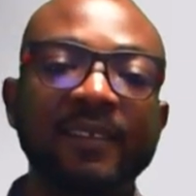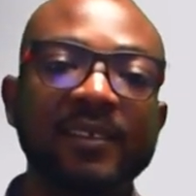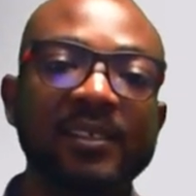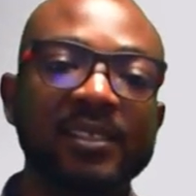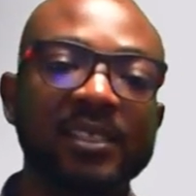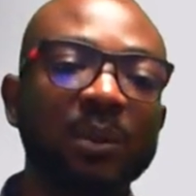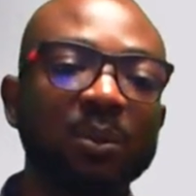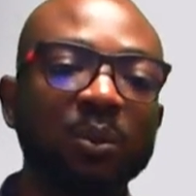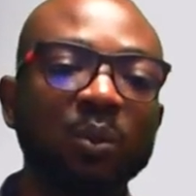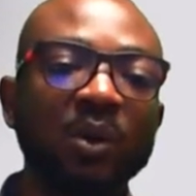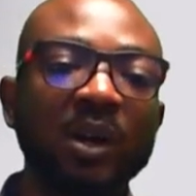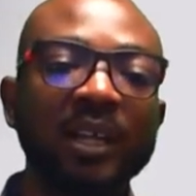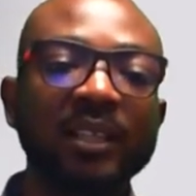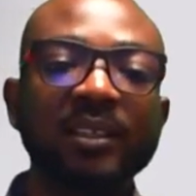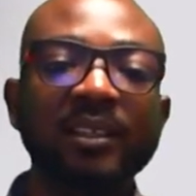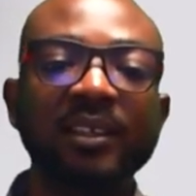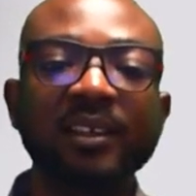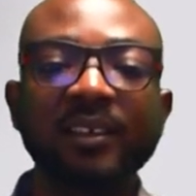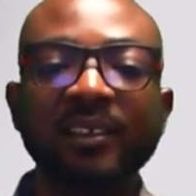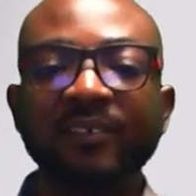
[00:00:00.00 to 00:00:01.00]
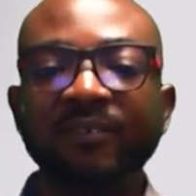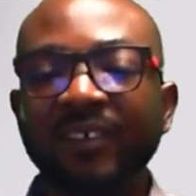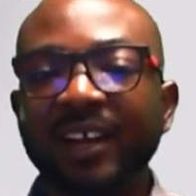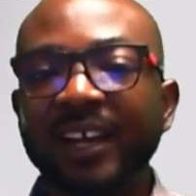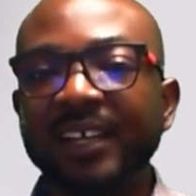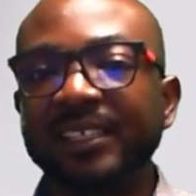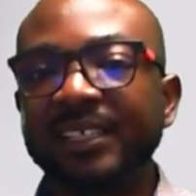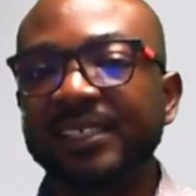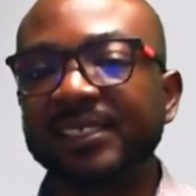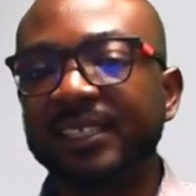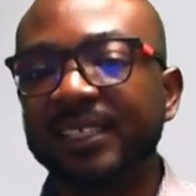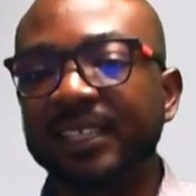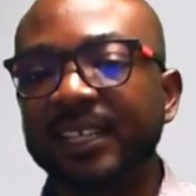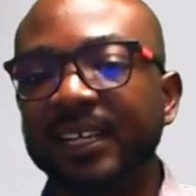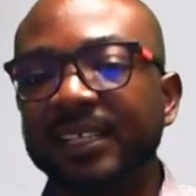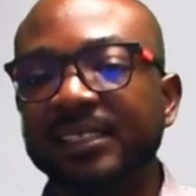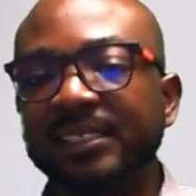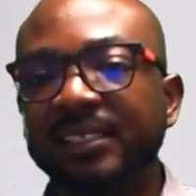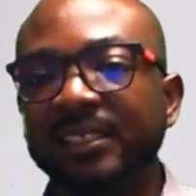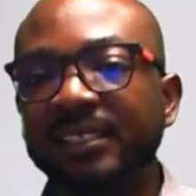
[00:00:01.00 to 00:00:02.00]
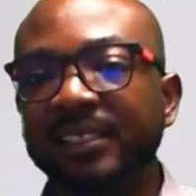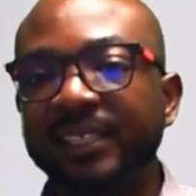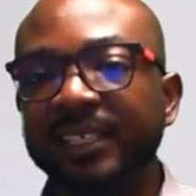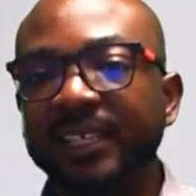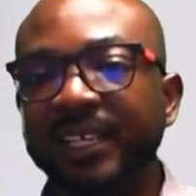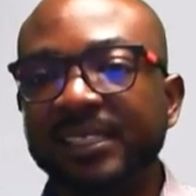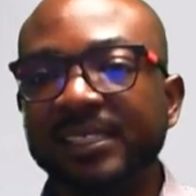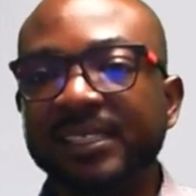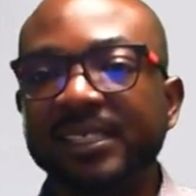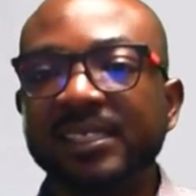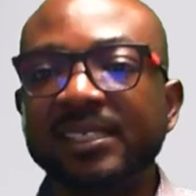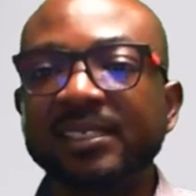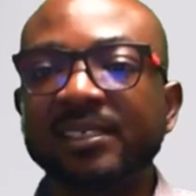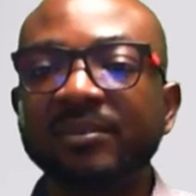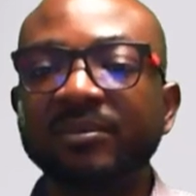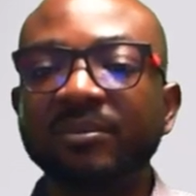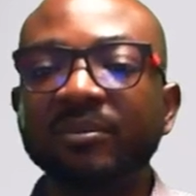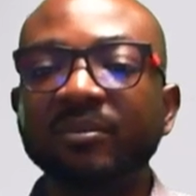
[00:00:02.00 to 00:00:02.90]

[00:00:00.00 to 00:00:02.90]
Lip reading: Step 1, you find and select the cases.